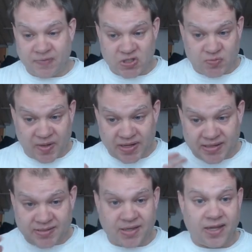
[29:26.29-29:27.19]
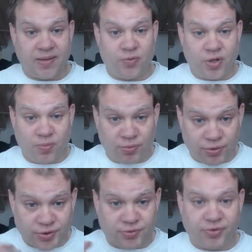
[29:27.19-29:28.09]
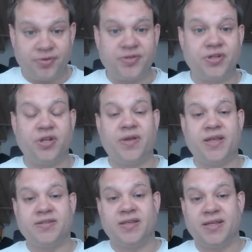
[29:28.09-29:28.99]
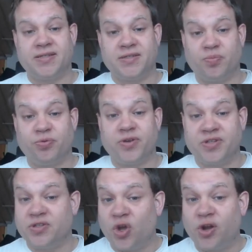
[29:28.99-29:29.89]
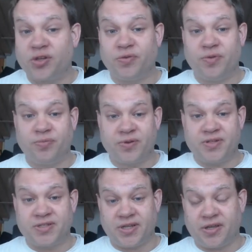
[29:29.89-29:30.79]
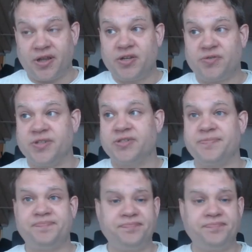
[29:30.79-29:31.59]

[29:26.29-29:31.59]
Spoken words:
spending time with murderers, you know, as a prison doctor and prison psychiatrist,